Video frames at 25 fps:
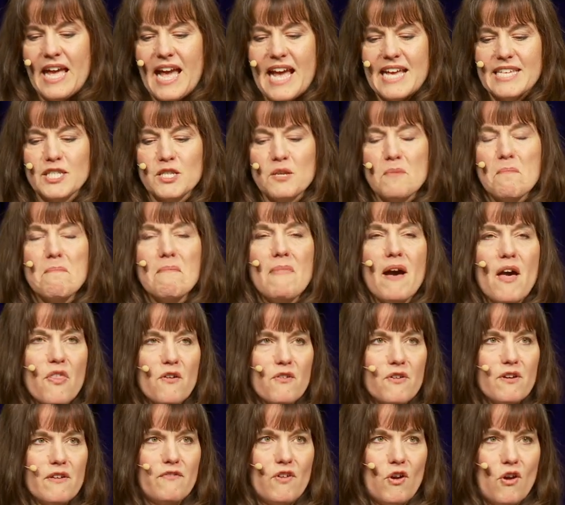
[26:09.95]
As the
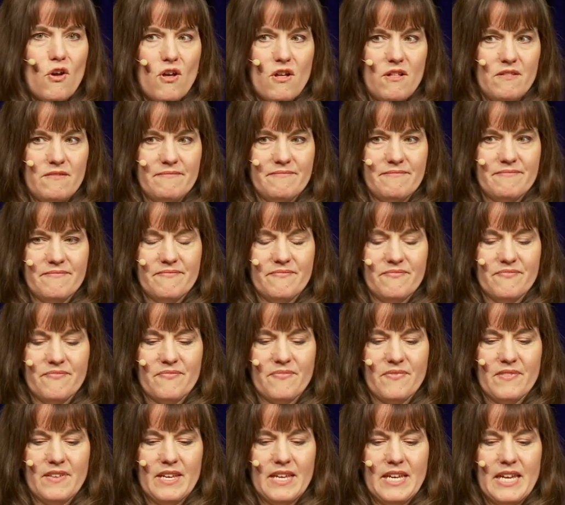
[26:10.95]
mother of all,
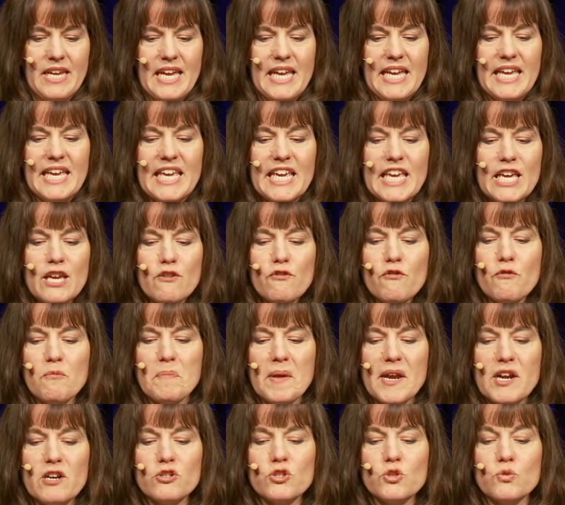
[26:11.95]
Eve
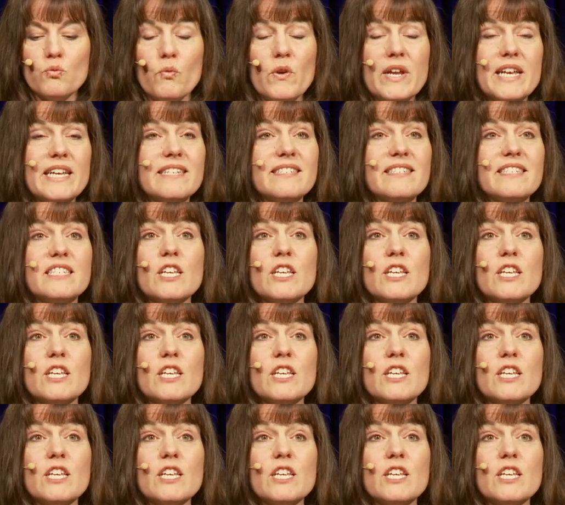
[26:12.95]
bears witness